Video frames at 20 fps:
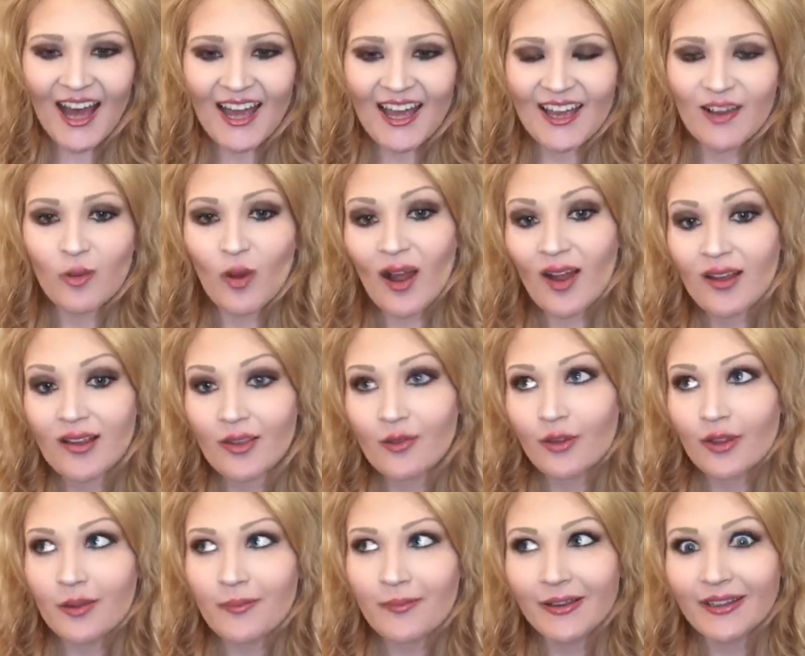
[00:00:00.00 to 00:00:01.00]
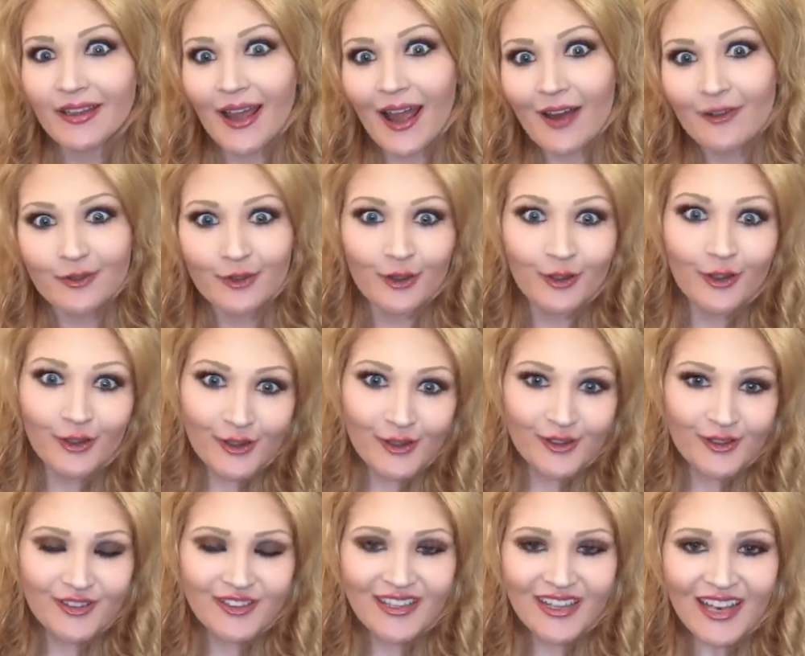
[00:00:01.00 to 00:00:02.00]
Well, it's really Monday
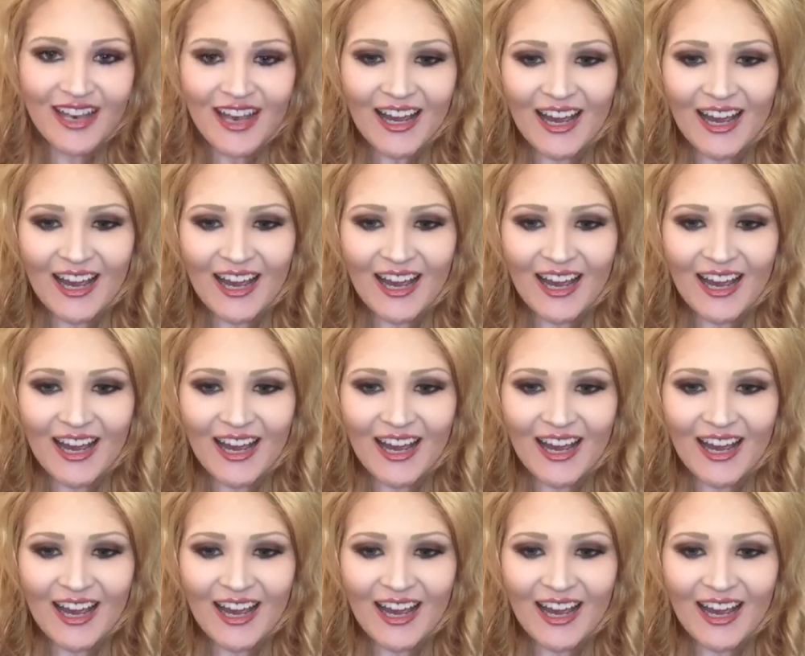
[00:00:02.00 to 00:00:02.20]
afternoon.